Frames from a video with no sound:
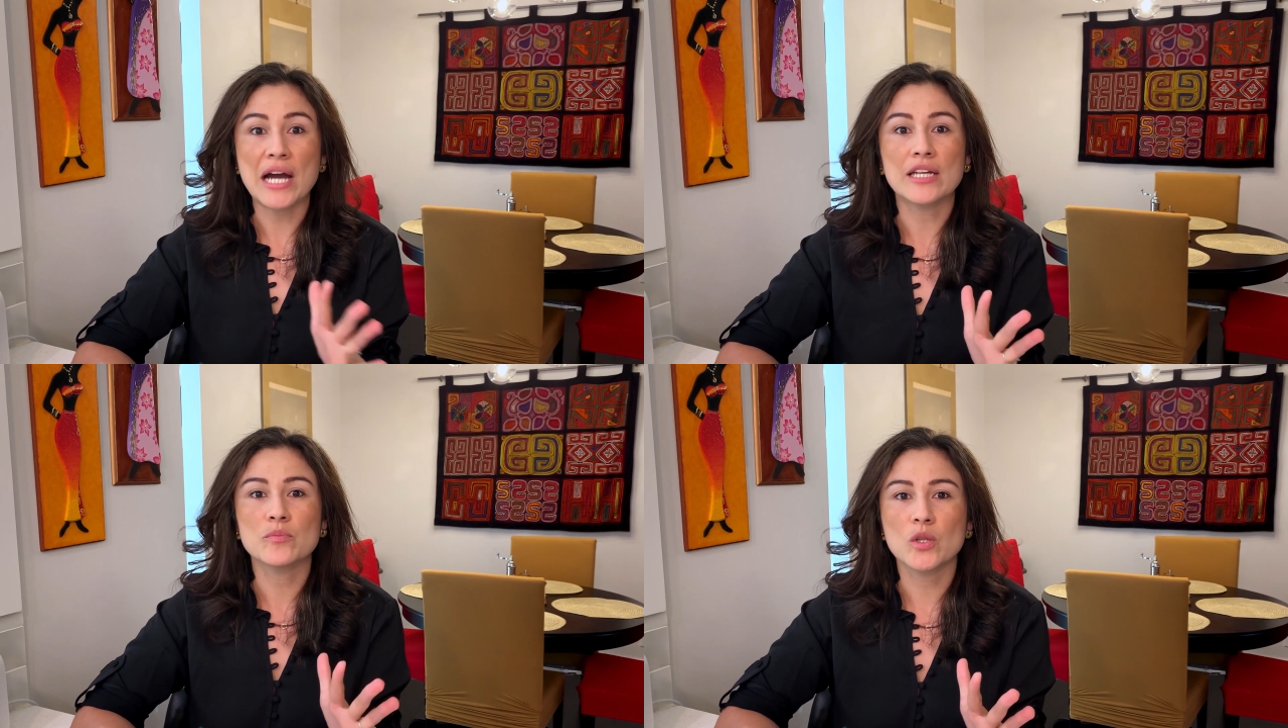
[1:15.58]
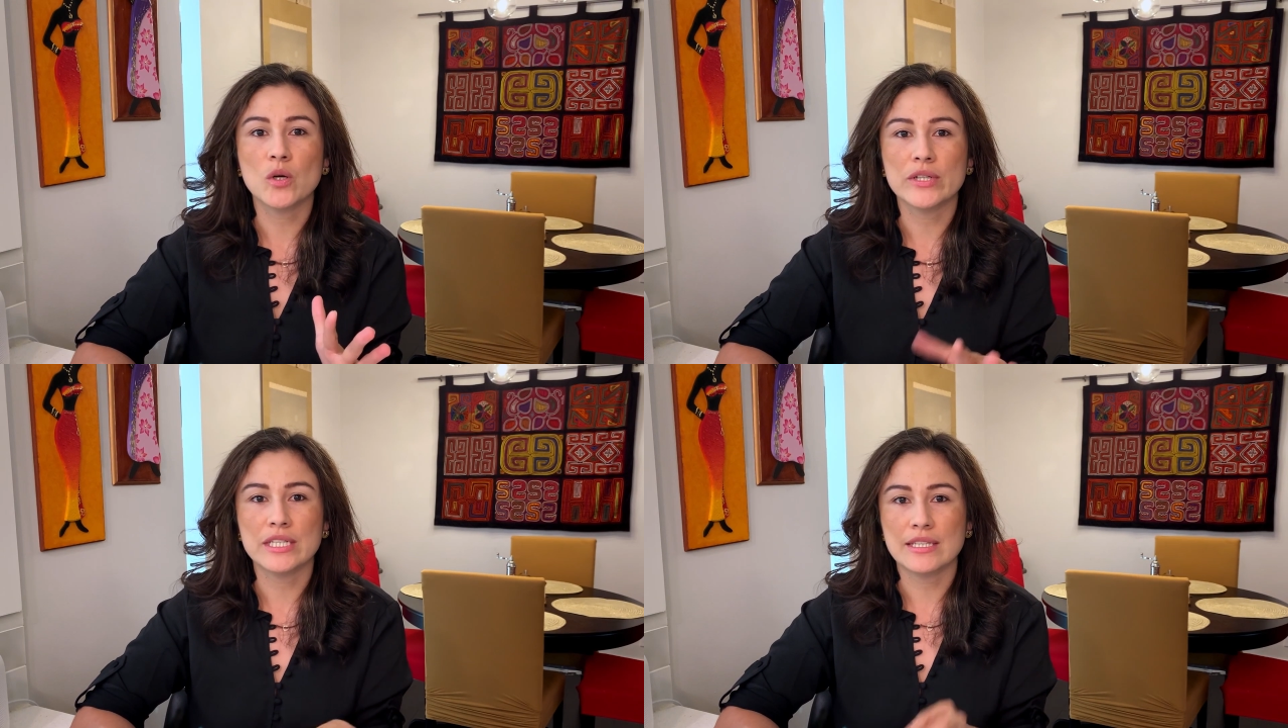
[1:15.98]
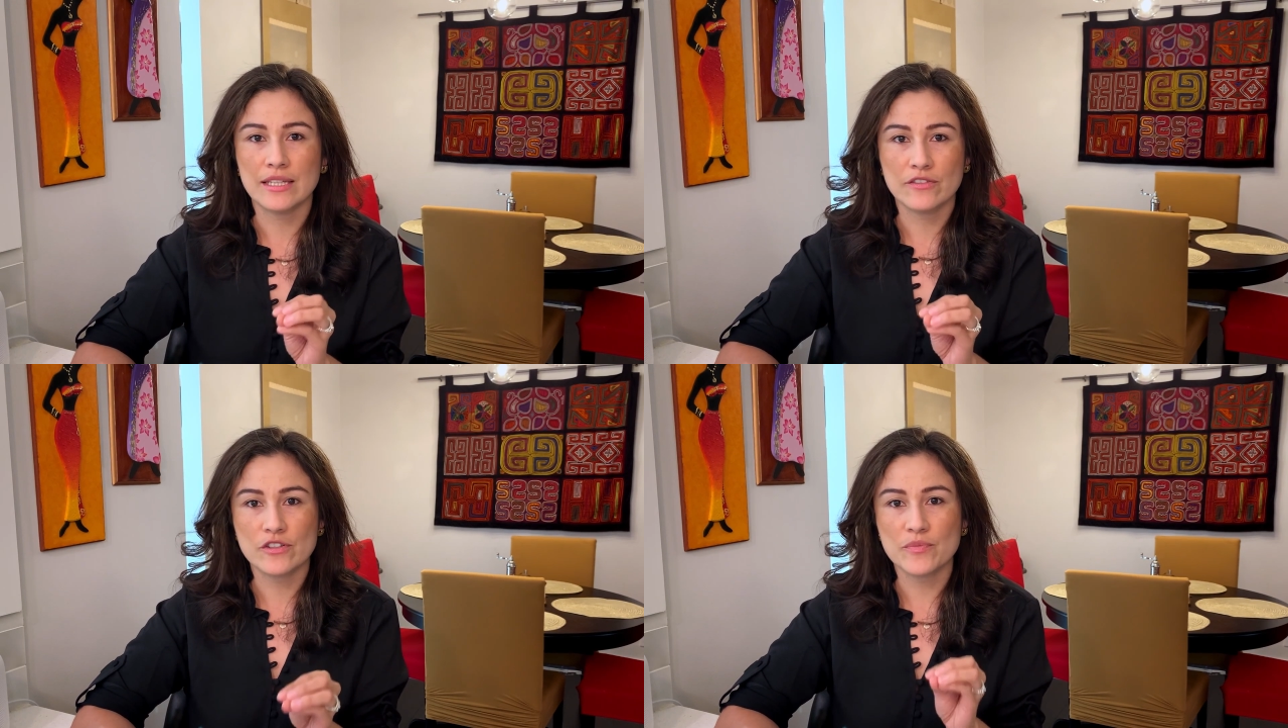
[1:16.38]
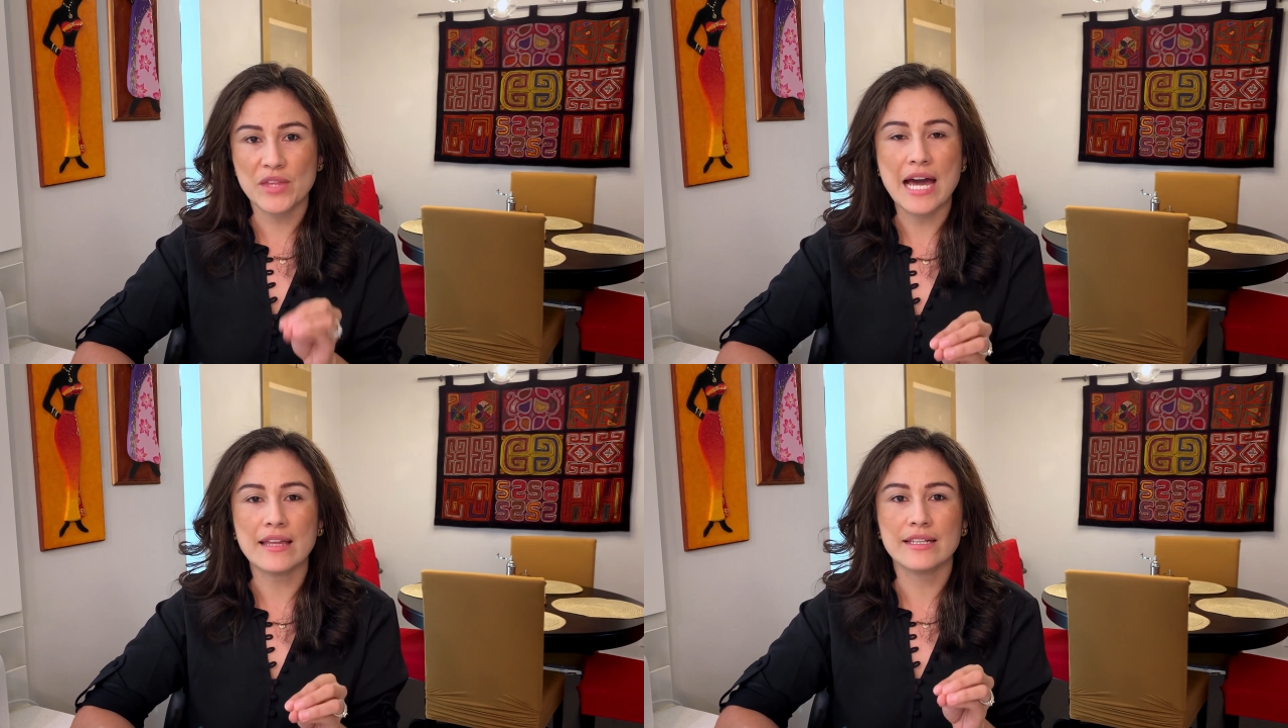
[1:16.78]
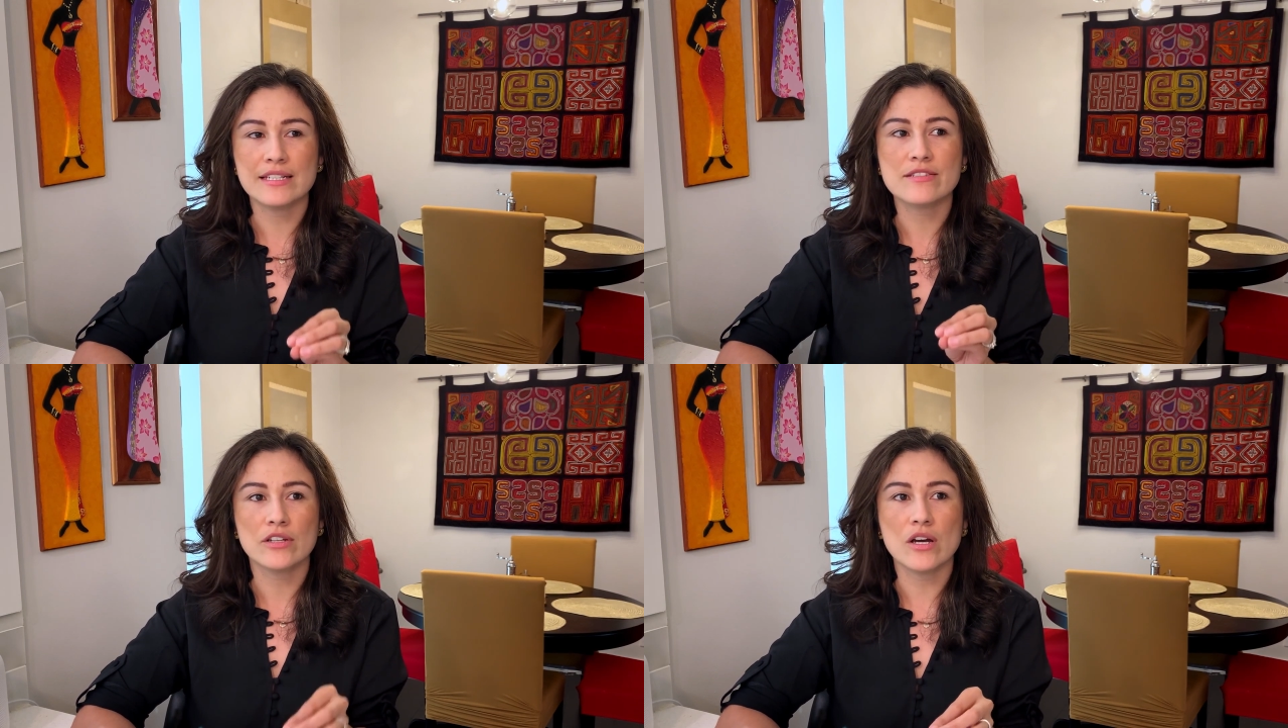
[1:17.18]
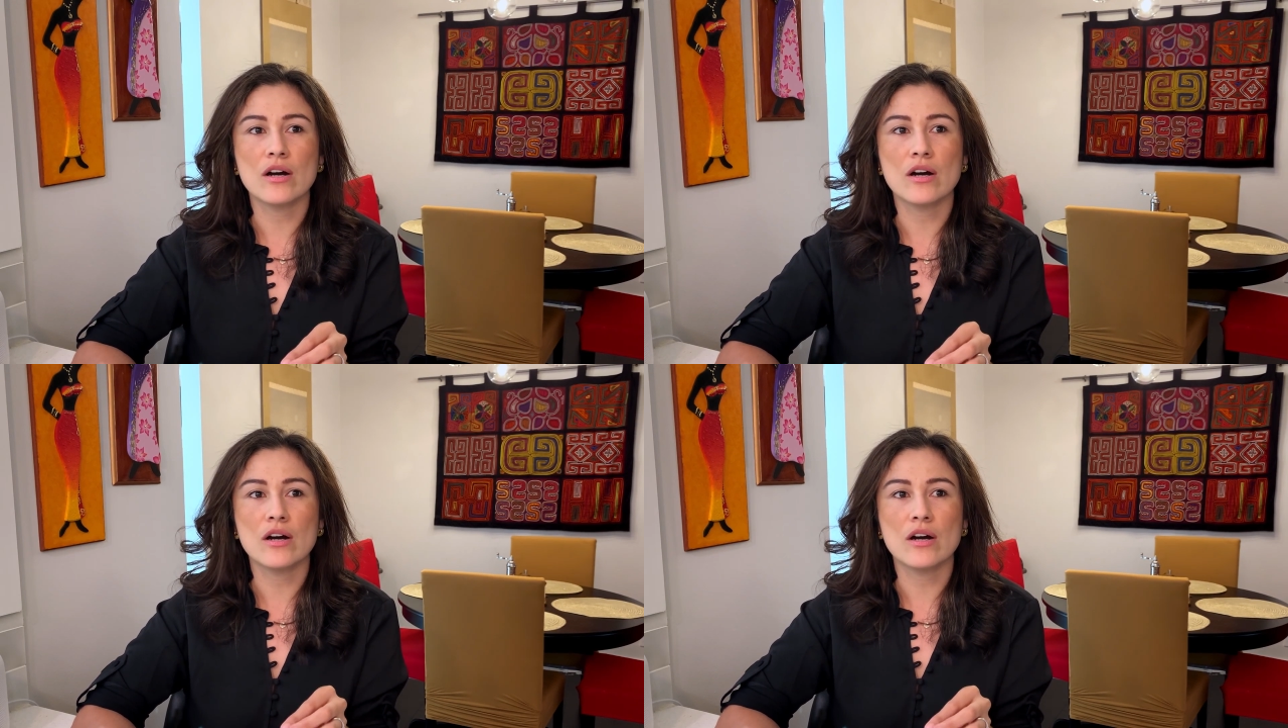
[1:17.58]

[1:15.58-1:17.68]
mind-blowing, and from that lesson